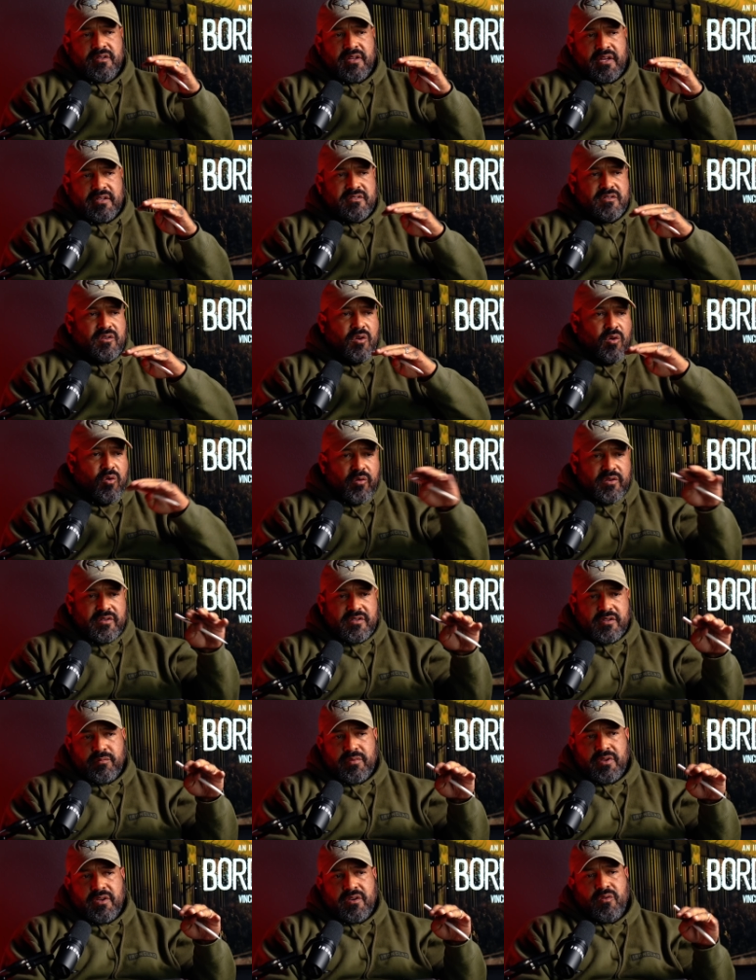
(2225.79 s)
That's always
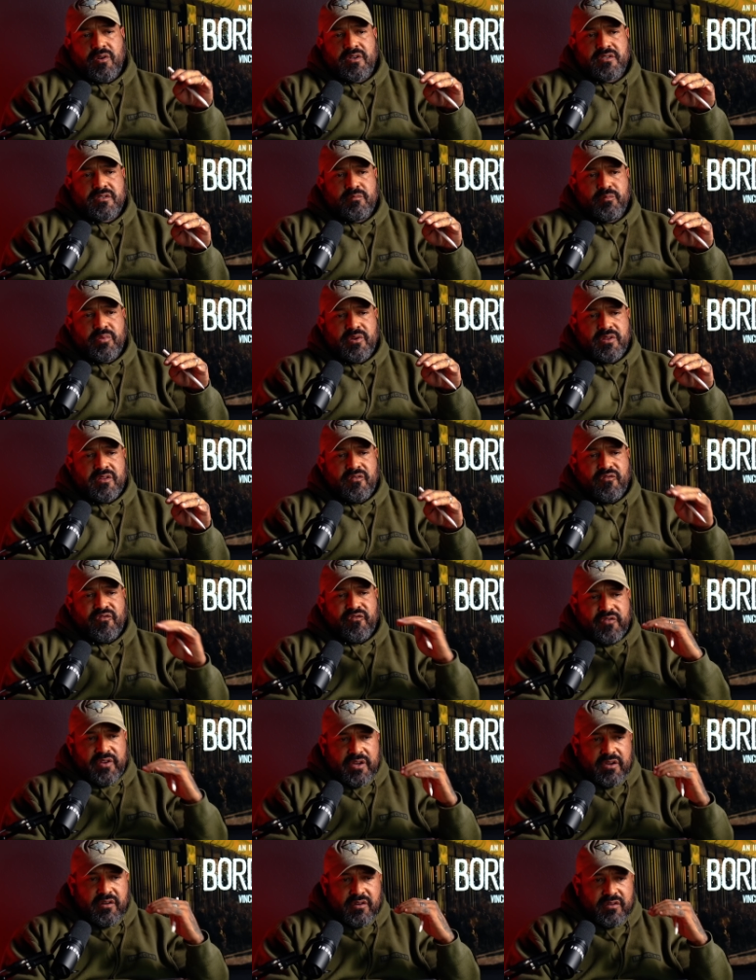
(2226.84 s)
going to be a question. But the
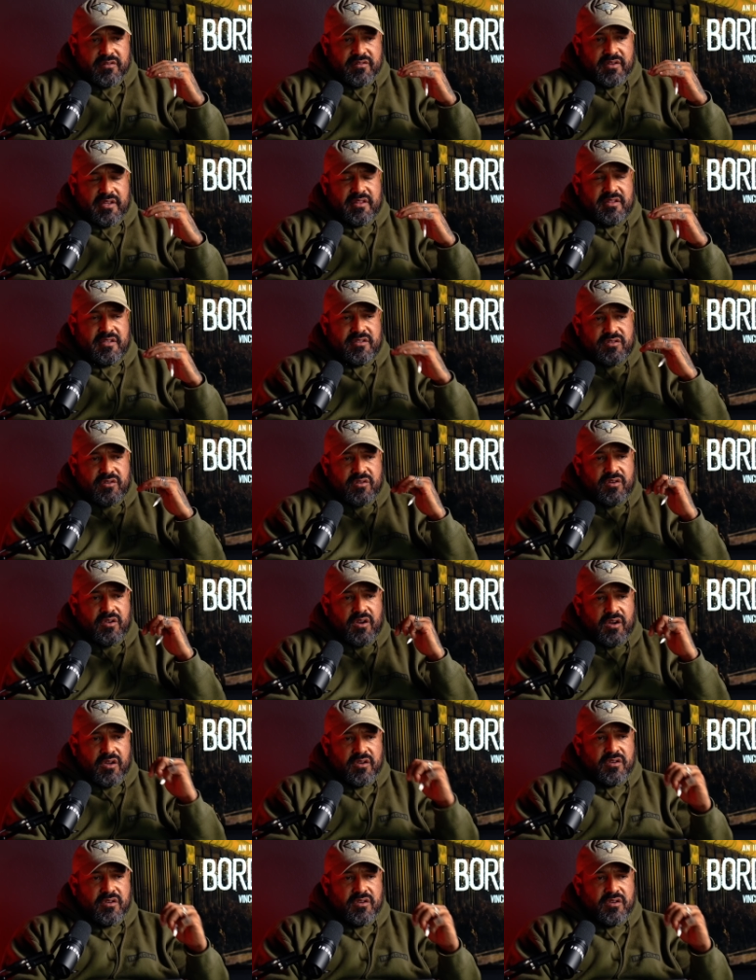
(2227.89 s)
fear is like these are